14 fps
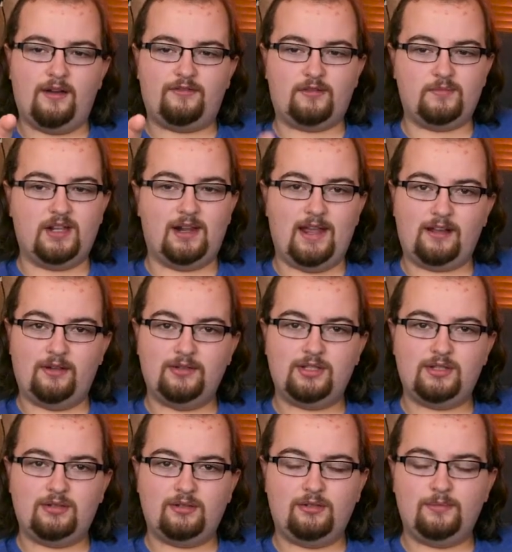from the Lego
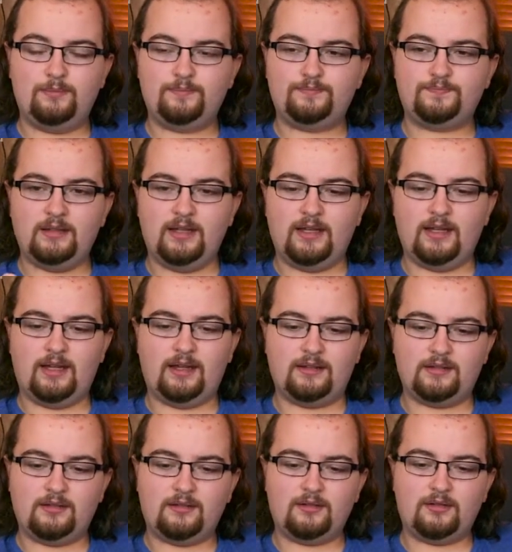store, it
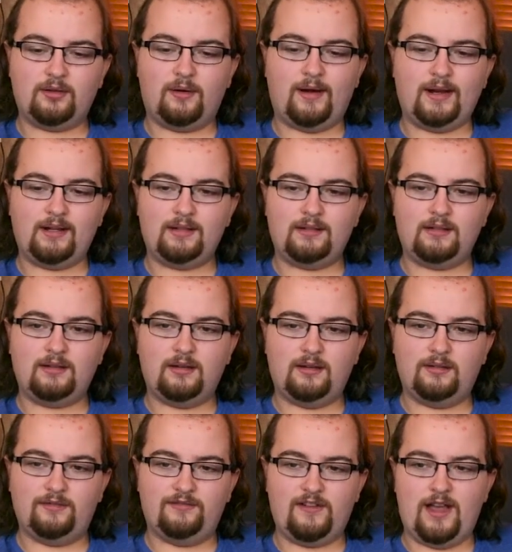is quite
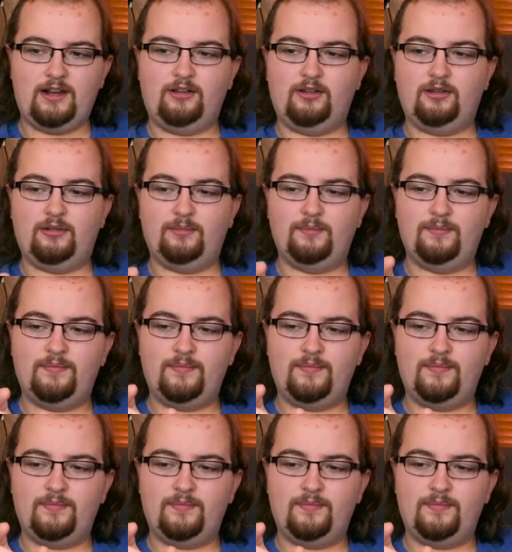good value